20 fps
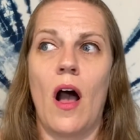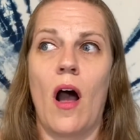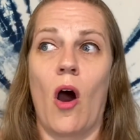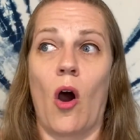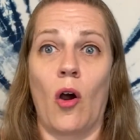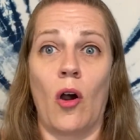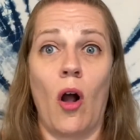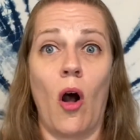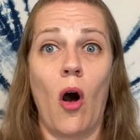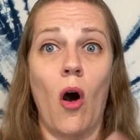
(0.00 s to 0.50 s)

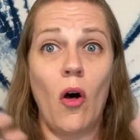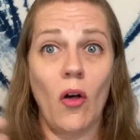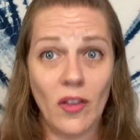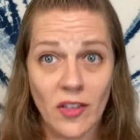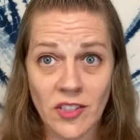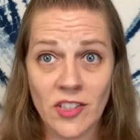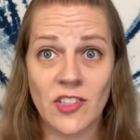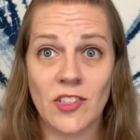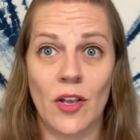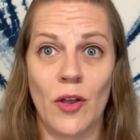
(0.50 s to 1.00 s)
are
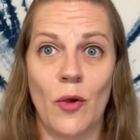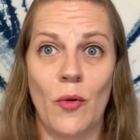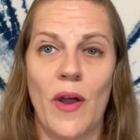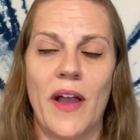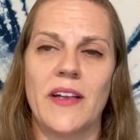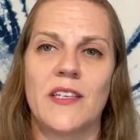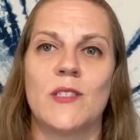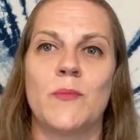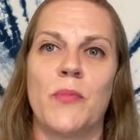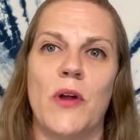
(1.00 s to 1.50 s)
also
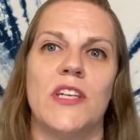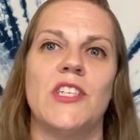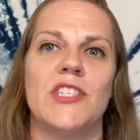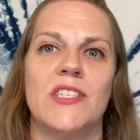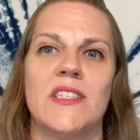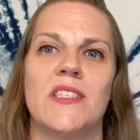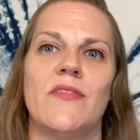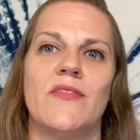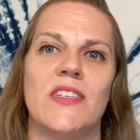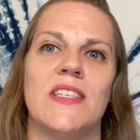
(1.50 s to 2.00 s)

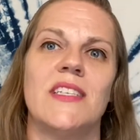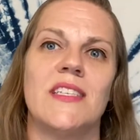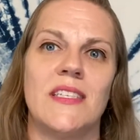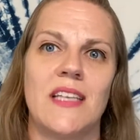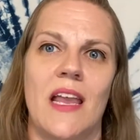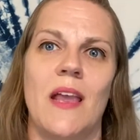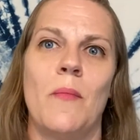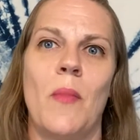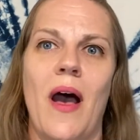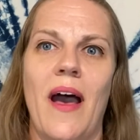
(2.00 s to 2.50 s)
expressions of this
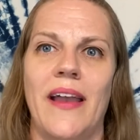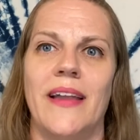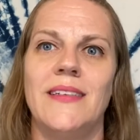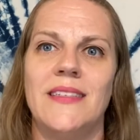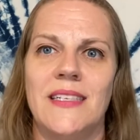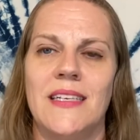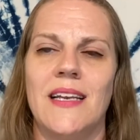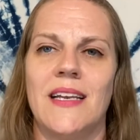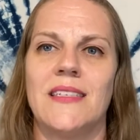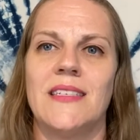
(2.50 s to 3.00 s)
same
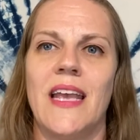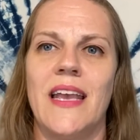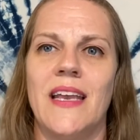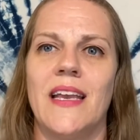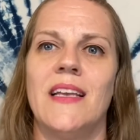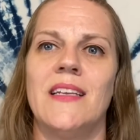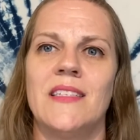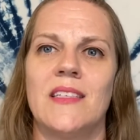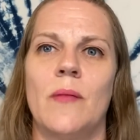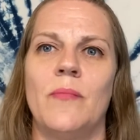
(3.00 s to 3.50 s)
idea,
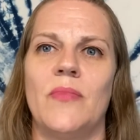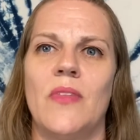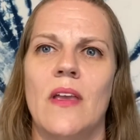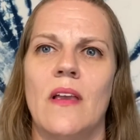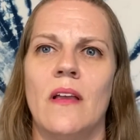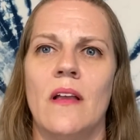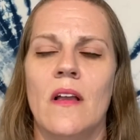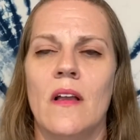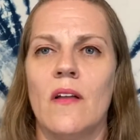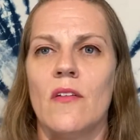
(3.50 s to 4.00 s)
taking
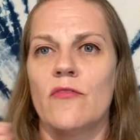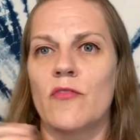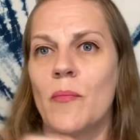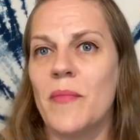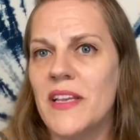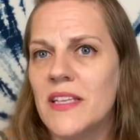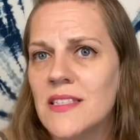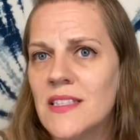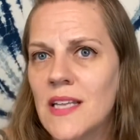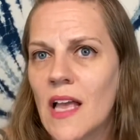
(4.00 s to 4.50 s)
something from
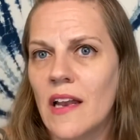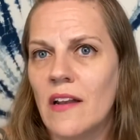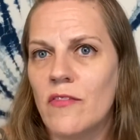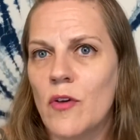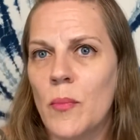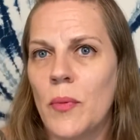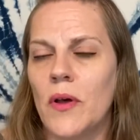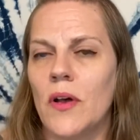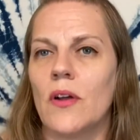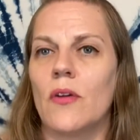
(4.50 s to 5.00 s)
inside of
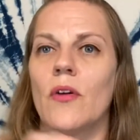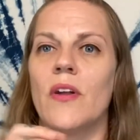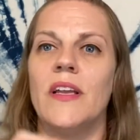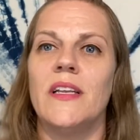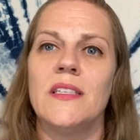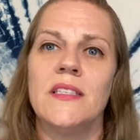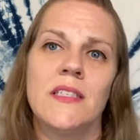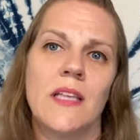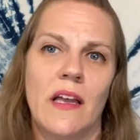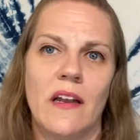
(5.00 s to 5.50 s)
a book or
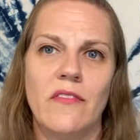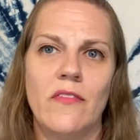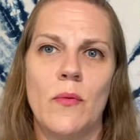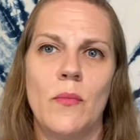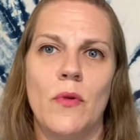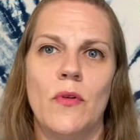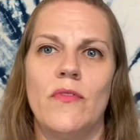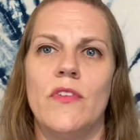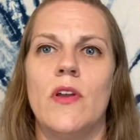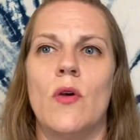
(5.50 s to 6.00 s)
inside of a
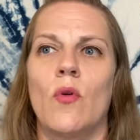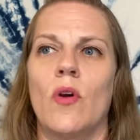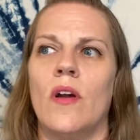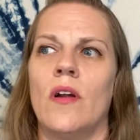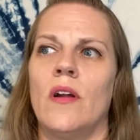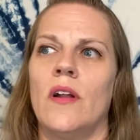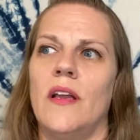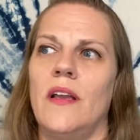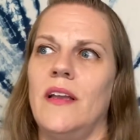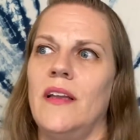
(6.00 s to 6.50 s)
movie
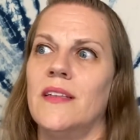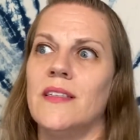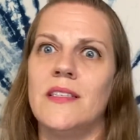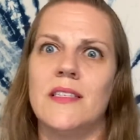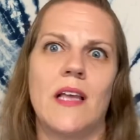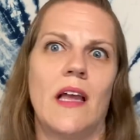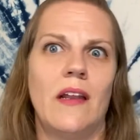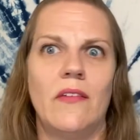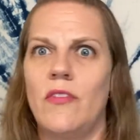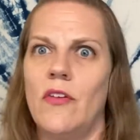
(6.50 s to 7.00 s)
or
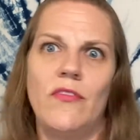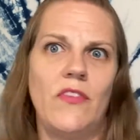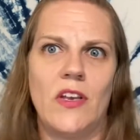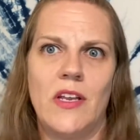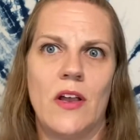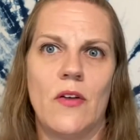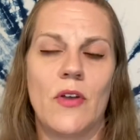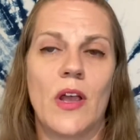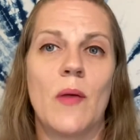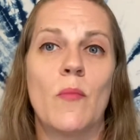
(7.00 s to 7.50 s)
inside of a
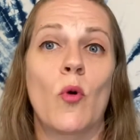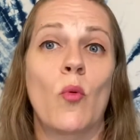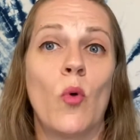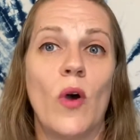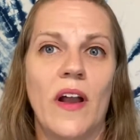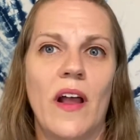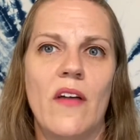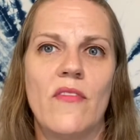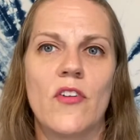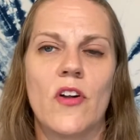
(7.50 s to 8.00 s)
video game or
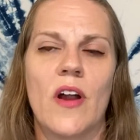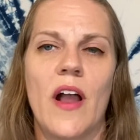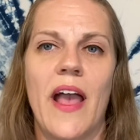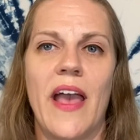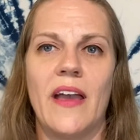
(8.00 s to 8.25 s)
whatever,